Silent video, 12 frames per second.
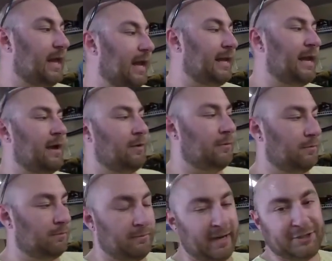And now,
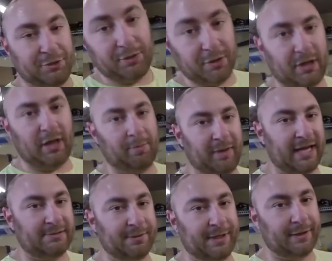my $200
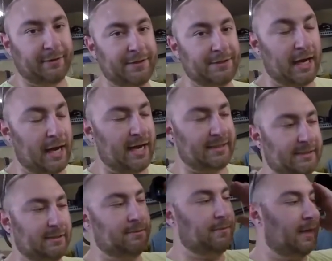plasma cutter is
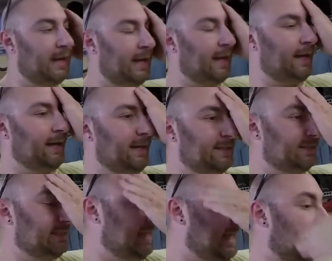awesome.
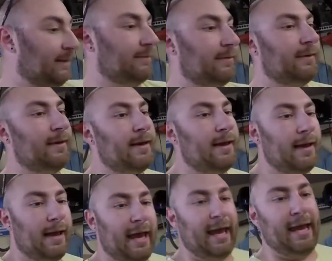It's not
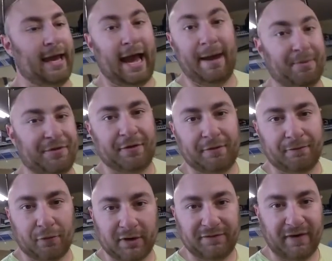a Hypertherm
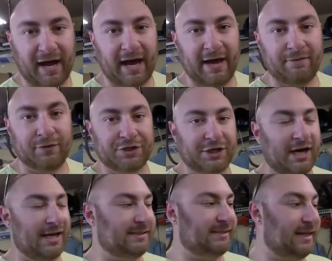45, which
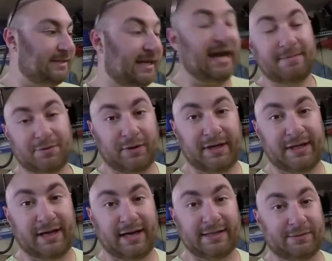costs 10 times what it
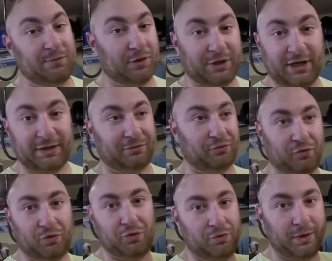does and will cut
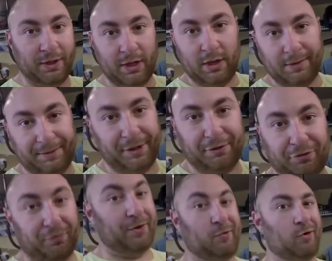through, you know,
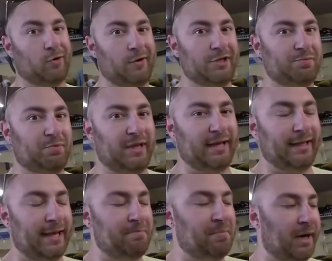3/4 inch plate
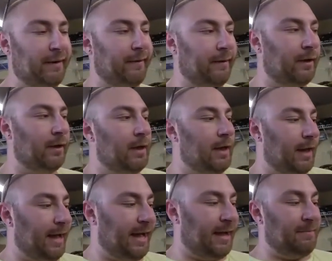like butter.
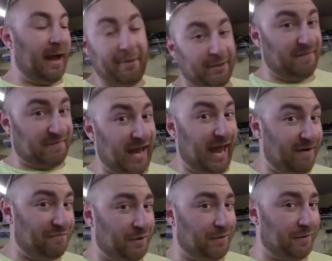I would love to
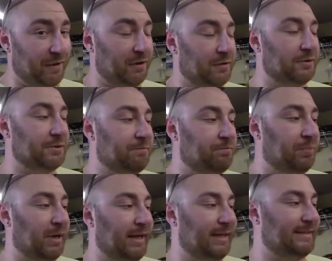have one of those,
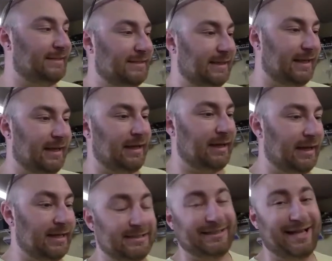but
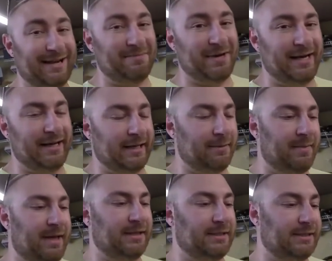it's a lot of money to
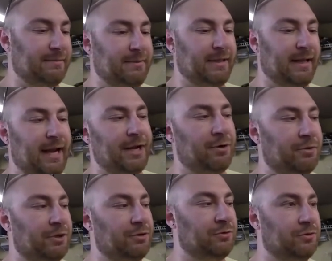commit to something that I
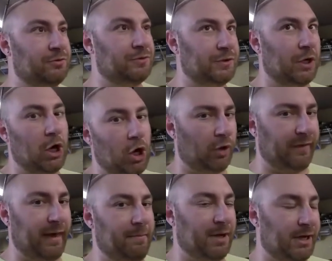don't use all
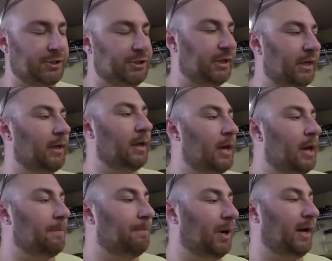that much.
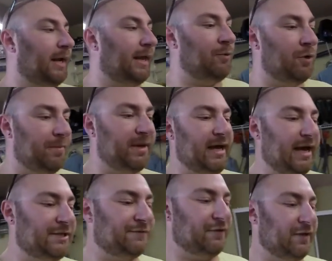But it would be
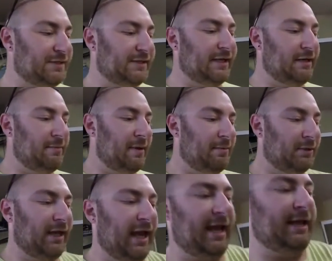nice for this thing to be able
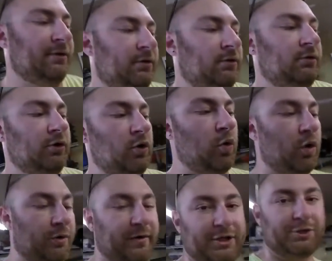to handle
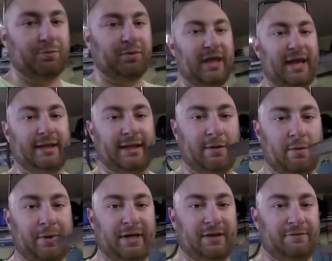1/4 inch plate like what
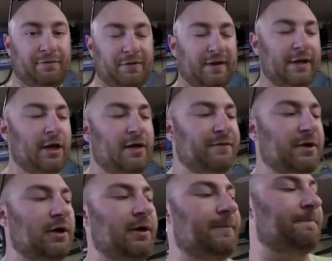we need for the golf
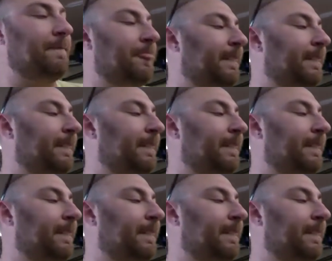cart.